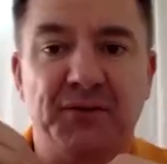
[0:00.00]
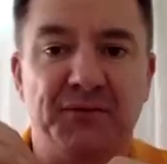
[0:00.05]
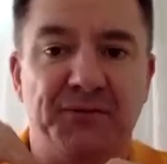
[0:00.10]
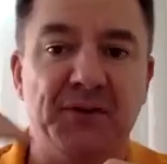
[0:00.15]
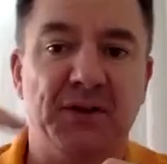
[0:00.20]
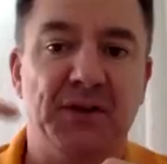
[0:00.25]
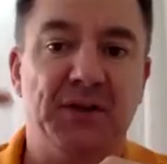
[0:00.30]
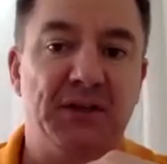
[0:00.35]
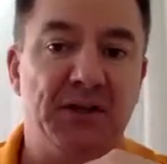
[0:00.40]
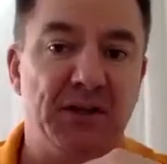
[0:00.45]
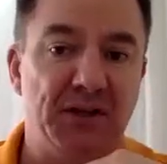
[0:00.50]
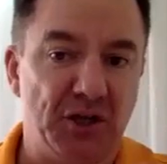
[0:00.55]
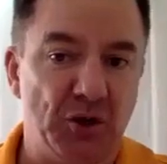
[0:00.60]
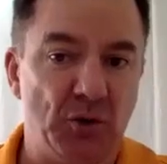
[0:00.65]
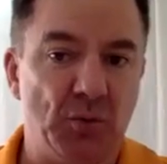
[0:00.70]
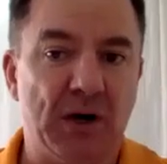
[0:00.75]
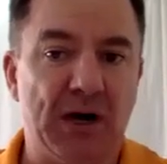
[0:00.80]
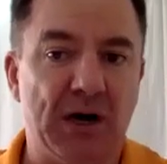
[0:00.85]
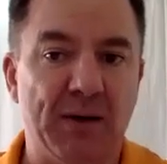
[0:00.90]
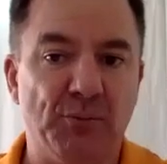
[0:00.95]
The feeling that
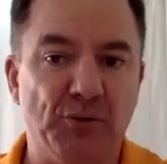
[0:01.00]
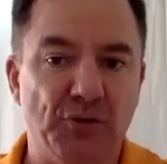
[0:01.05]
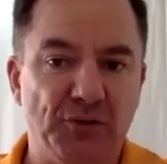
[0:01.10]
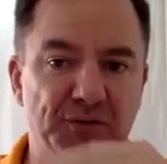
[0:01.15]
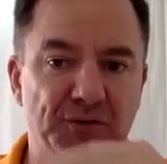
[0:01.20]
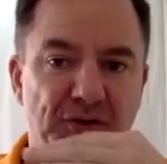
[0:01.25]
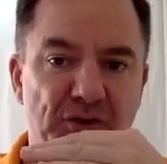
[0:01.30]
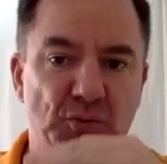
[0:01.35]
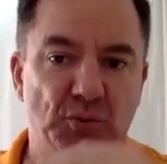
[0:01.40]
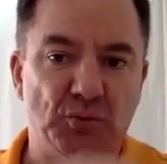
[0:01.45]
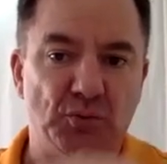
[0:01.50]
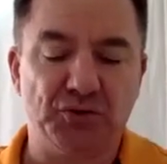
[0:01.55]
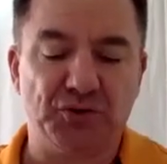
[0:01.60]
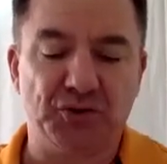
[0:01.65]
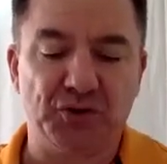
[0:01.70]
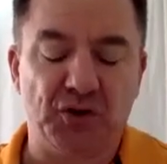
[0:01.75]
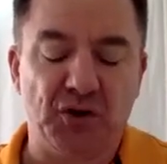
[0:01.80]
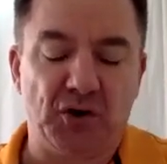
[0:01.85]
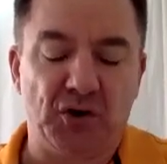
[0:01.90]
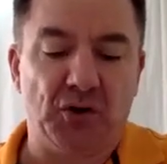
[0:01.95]
you are moving
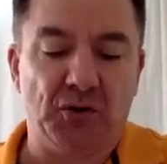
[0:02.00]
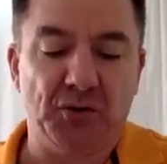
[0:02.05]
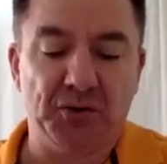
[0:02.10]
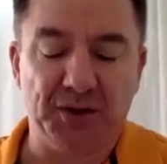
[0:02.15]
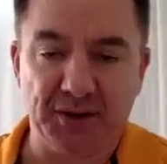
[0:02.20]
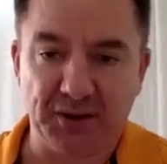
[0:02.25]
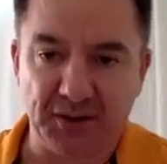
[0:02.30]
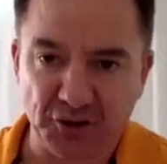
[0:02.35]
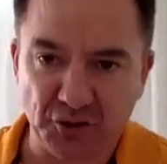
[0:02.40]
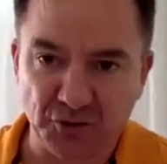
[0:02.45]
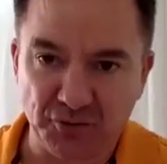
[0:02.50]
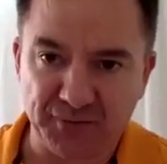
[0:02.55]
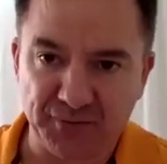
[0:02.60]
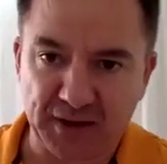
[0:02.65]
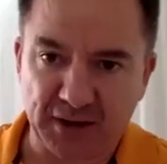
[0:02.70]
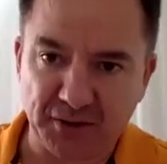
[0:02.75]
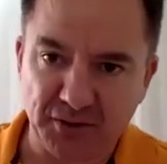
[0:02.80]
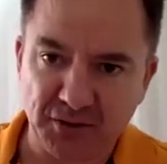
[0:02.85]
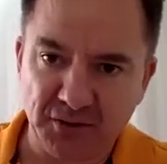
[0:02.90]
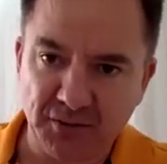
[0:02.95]
towards a goal that you
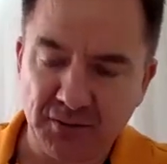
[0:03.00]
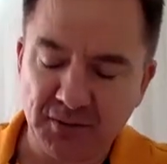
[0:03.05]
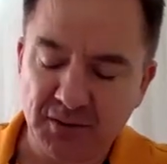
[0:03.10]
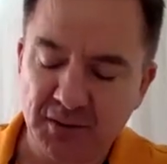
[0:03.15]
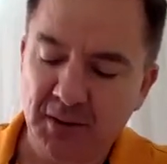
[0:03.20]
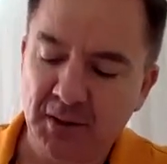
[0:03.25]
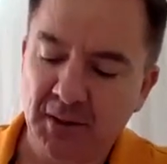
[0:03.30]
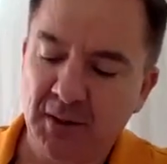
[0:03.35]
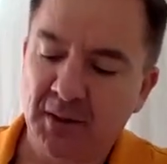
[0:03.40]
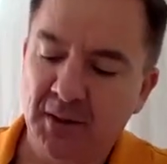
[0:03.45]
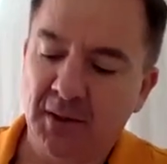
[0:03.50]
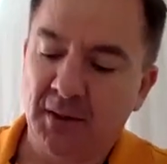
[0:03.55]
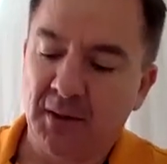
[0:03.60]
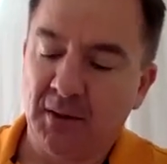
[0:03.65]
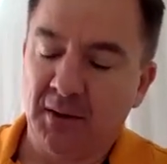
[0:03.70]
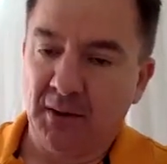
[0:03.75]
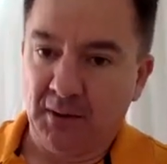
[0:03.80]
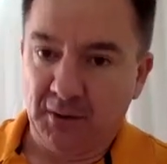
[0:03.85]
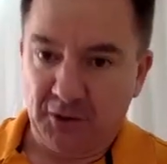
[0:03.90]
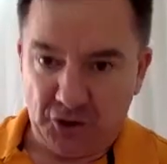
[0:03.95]
value,
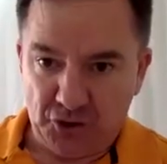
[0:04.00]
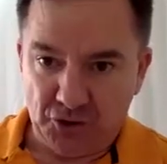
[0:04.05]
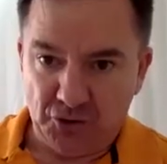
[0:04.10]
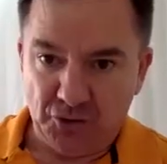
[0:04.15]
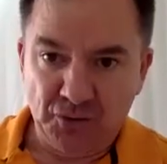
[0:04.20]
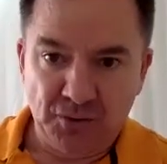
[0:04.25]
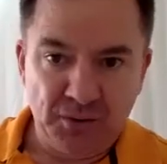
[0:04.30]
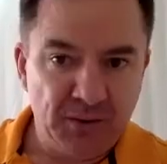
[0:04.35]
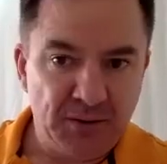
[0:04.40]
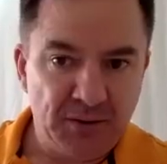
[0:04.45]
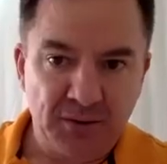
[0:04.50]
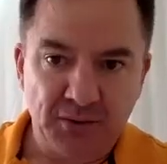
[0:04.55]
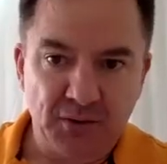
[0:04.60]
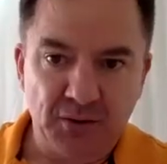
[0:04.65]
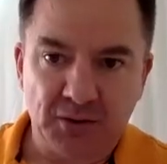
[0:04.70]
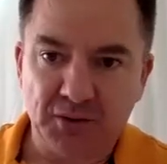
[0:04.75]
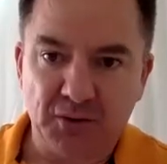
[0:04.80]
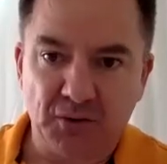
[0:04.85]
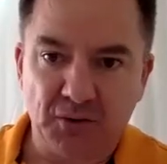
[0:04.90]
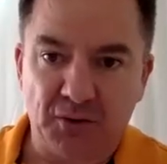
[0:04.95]
you
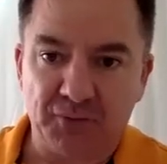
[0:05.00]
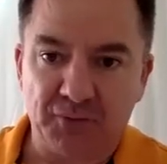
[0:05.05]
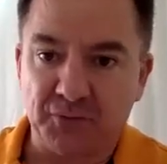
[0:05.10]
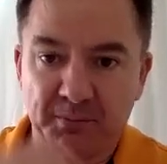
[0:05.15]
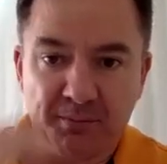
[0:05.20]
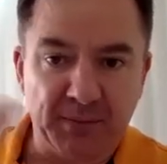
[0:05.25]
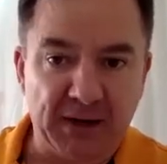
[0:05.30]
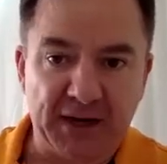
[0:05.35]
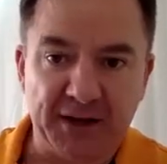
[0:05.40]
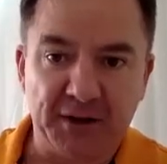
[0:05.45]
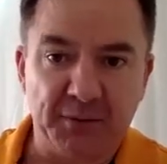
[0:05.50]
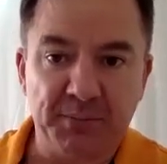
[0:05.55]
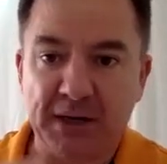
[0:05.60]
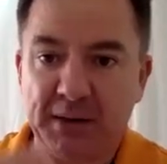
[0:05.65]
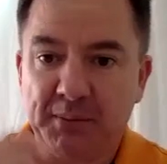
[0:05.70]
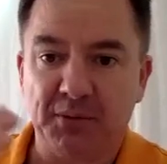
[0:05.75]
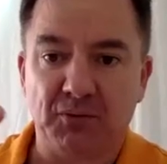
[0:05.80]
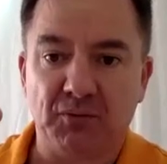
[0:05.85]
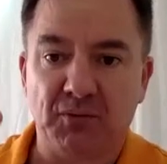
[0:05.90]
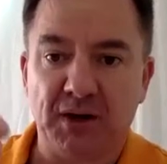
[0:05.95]
not not from other
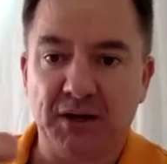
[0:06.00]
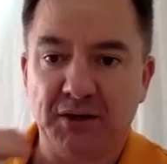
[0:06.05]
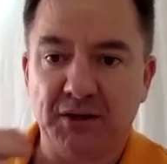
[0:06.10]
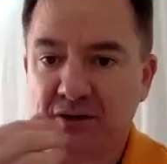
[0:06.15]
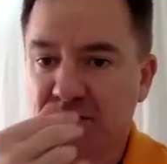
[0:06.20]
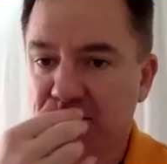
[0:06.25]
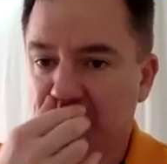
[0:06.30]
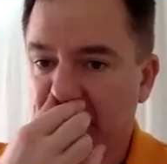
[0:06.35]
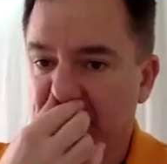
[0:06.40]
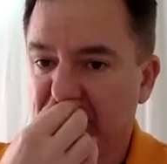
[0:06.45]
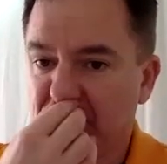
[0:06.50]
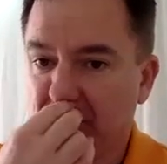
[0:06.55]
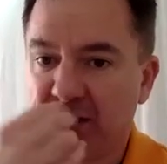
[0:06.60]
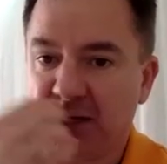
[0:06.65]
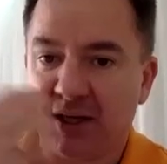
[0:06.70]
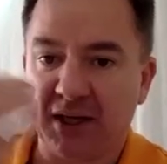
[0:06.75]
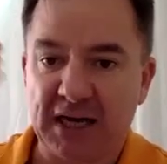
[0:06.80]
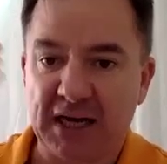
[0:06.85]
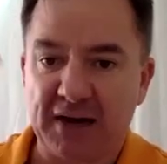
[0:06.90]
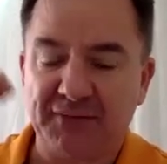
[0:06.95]
people around you. So that's where
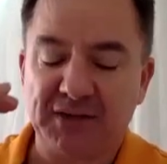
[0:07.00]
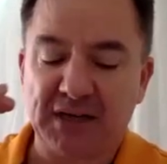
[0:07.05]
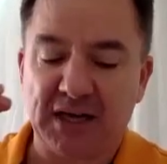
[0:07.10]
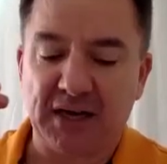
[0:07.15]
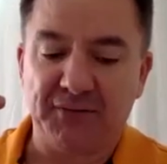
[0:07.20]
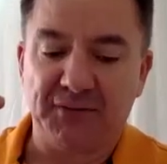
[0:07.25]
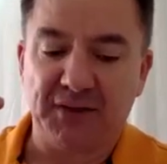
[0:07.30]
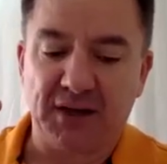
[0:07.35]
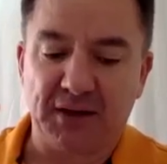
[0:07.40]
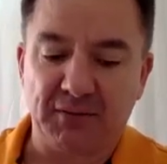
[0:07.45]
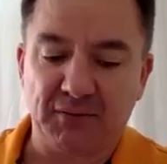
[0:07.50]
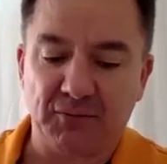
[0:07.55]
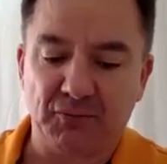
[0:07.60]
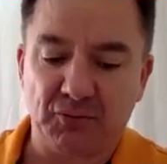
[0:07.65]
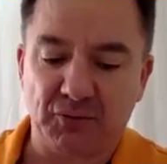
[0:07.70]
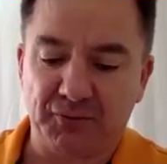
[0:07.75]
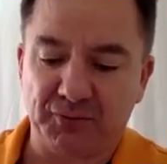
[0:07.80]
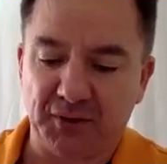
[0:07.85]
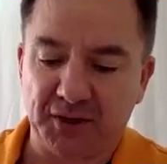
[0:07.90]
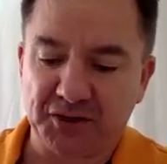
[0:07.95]
you're going to have to have that
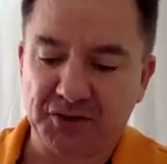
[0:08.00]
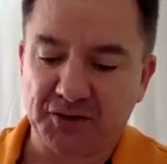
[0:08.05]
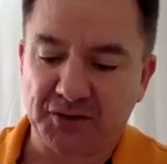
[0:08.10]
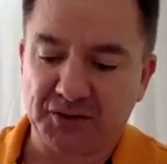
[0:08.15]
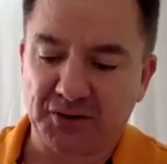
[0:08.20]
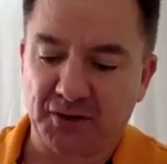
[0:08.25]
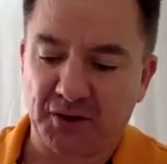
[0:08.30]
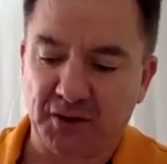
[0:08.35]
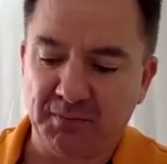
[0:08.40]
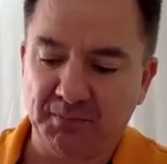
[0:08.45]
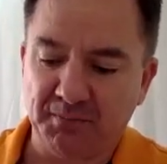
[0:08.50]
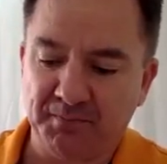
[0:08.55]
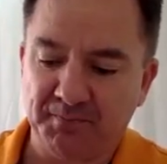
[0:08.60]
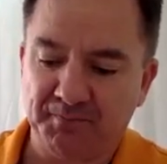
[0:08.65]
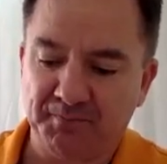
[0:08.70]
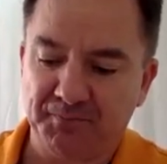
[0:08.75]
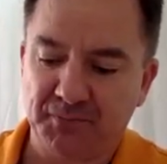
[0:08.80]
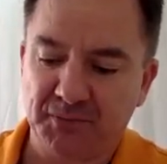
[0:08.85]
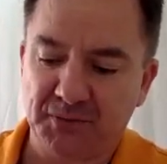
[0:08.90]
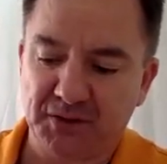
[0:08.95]
reflection time.
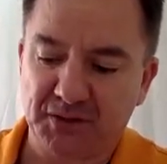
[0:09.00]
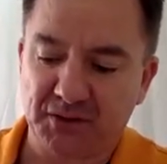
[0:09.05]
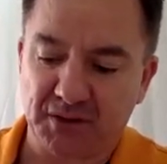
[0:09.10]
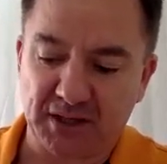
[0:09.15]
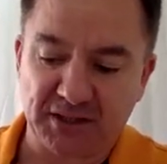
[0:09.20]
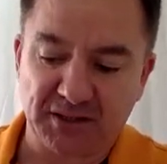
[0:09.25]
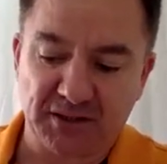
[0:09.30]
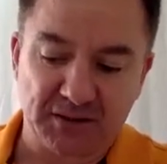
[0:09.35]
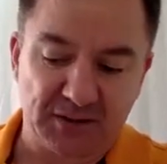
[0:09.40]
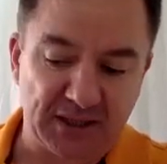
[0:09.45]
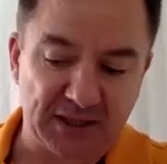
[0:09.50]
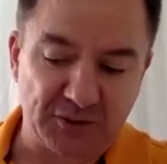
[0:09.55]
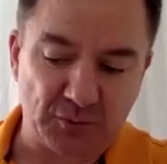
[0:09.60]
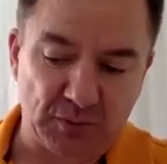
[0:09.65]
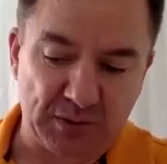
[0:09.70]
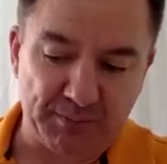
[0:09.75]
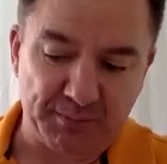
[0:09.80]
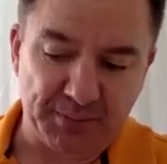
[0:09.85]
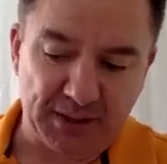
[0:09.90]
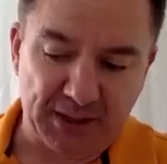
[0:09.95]
So that's that's
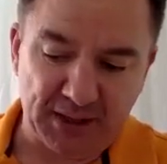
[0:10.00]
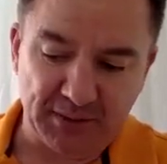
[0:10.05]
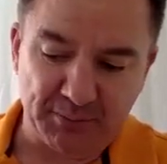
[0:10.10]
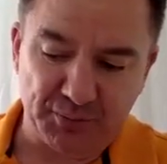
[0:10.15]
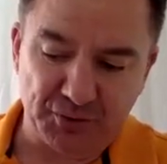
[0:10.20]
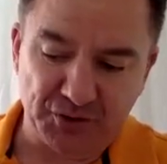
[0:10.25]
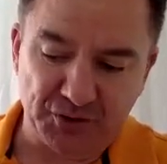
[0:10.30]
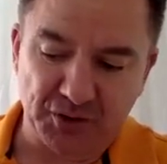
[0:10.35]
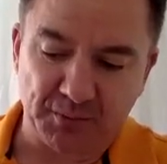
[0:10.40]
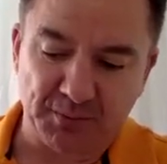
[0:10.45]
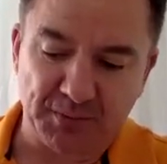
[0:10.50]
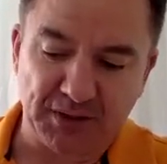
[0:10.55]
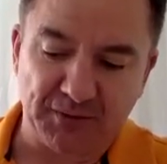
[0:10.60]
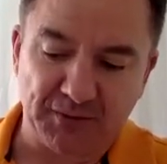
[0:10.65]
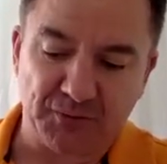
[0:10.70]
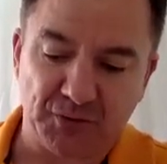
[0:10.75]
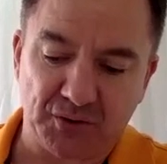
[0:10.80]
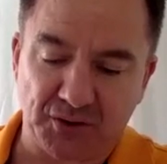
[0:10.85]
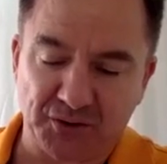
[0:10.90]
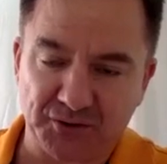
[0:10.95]
one part, pursuit of
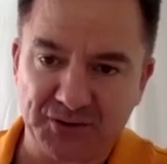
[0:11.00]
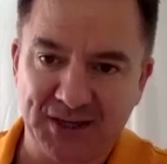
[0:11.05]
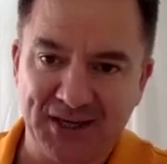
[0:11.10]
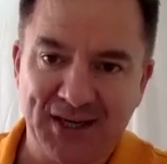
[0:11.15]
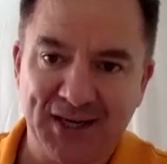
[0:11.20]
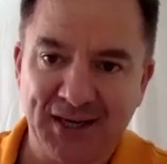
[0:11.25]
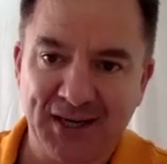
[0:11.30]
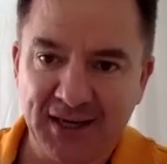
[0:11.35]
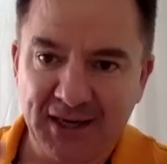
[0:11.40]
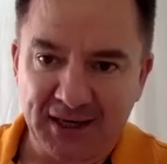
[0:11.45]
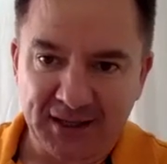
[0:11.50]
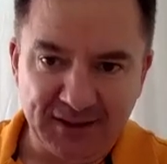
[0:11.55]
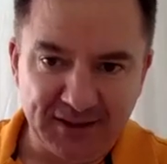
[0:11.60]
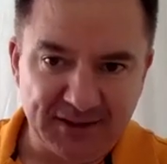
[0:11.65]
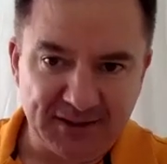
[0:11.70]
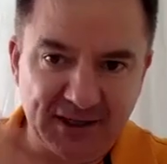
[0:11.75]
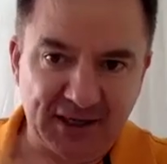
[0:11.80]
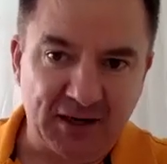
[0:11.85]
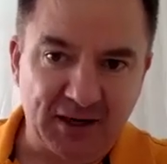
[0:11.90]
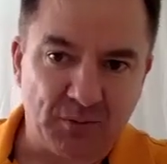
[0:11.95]
meaningful goals. And the
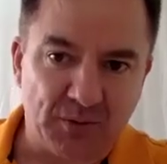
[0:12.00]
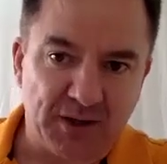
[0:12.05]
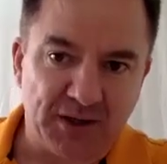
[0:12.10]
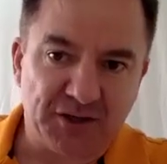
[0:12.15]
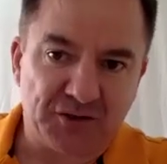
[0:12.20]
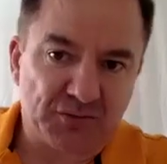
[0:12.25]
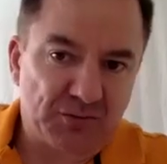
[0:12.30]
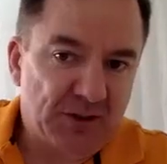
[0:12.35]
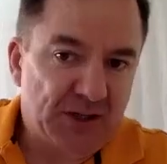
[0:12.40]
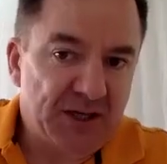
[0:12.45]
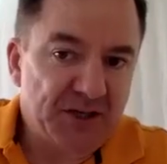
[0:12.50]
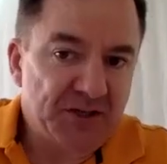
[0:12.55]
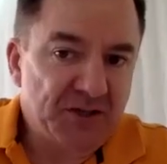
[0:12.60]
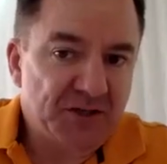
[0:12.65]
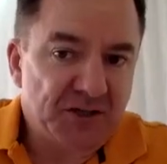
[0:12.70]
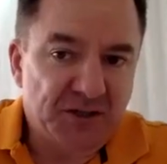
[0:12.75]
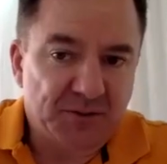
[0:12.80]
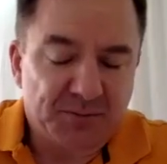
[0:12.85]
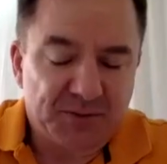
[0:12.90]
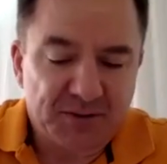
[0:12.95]
second one is
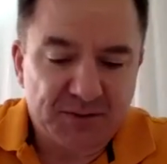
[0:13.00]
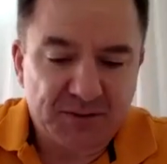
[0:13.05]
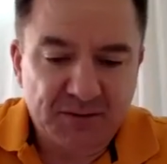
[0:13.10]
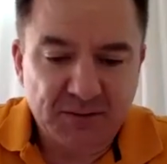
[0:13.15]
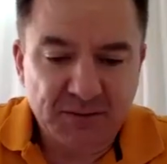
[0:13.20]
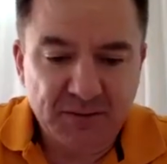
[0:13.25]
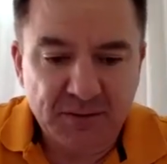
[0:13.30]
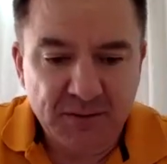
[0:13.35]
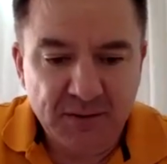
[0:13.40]
relationships.